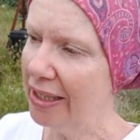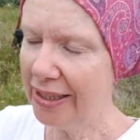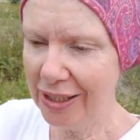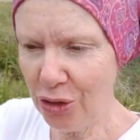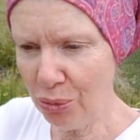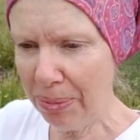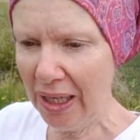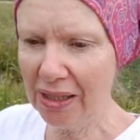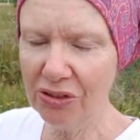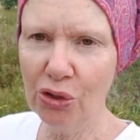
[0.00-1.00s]
then you
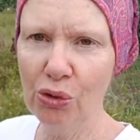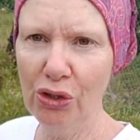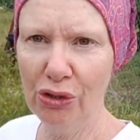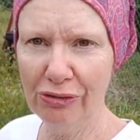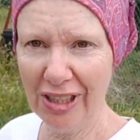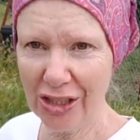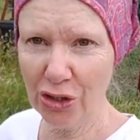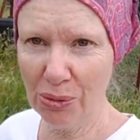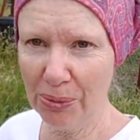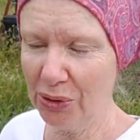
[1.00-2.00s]
plant all your
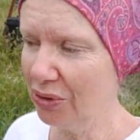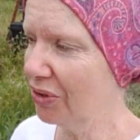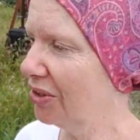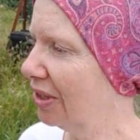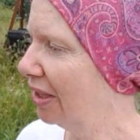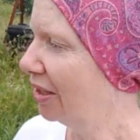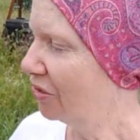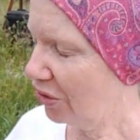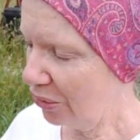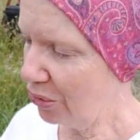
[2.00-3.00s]
vegetables,
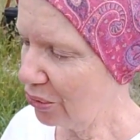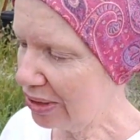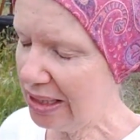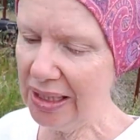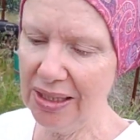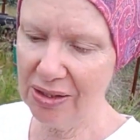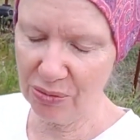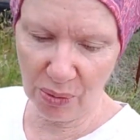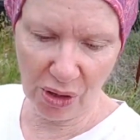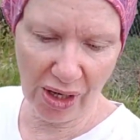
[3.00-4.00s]
sow your
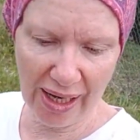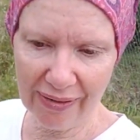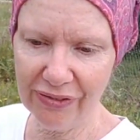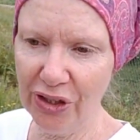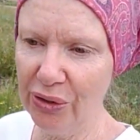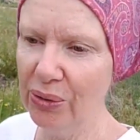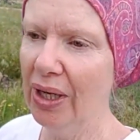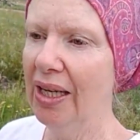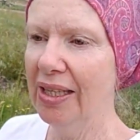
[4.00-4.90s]
seeds, what have you,